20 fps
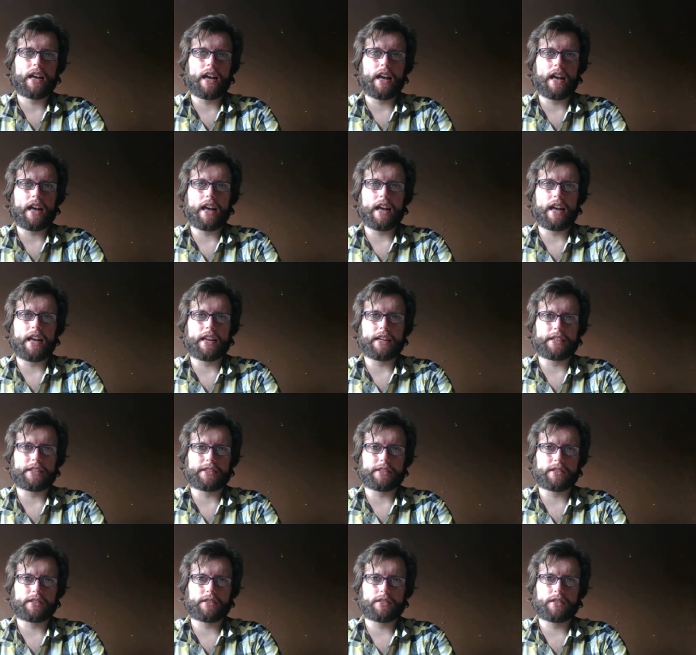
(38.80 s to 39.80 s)

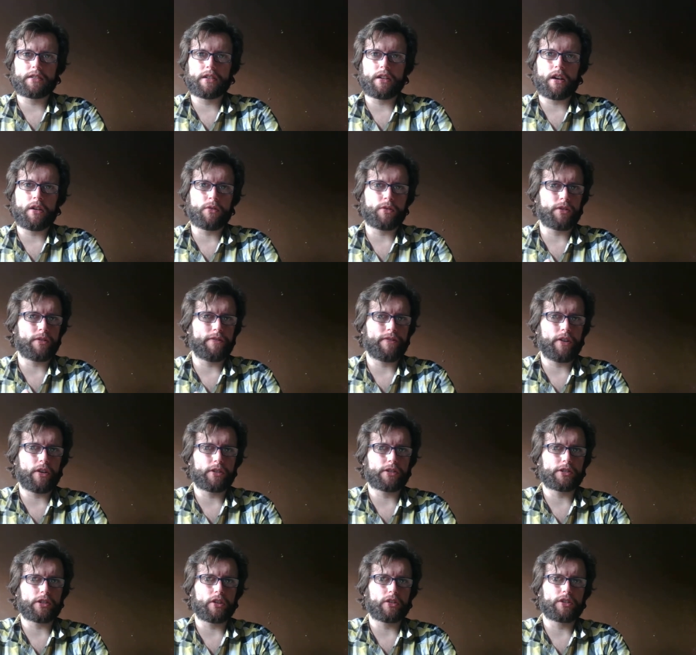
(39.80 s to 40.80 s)
and I want to
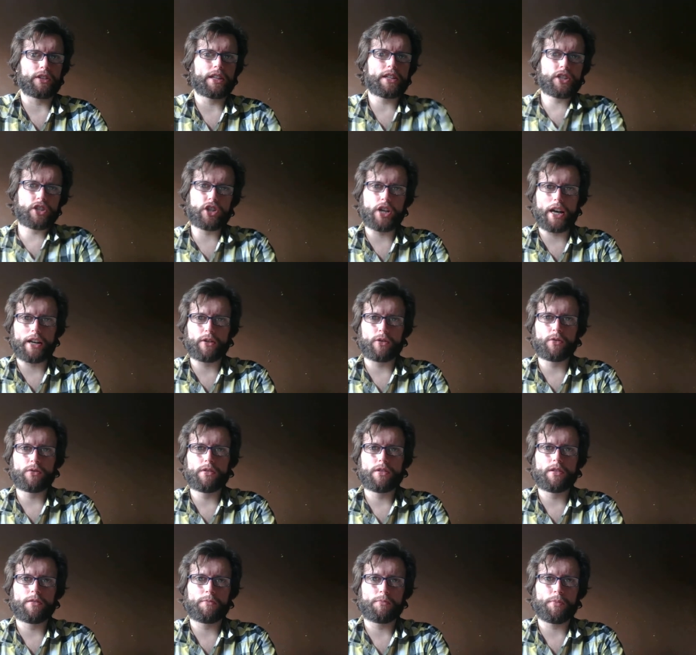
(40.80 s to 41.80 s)
focus on this channel
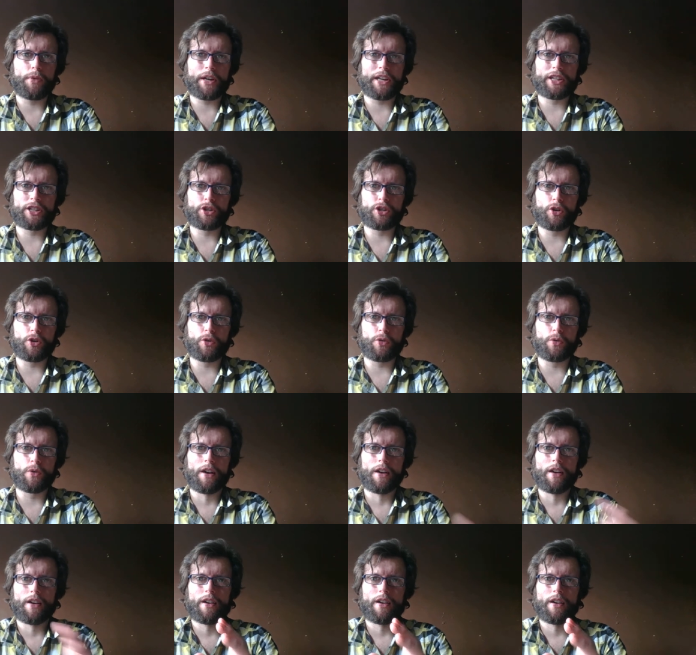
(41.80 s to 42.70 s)
bringing you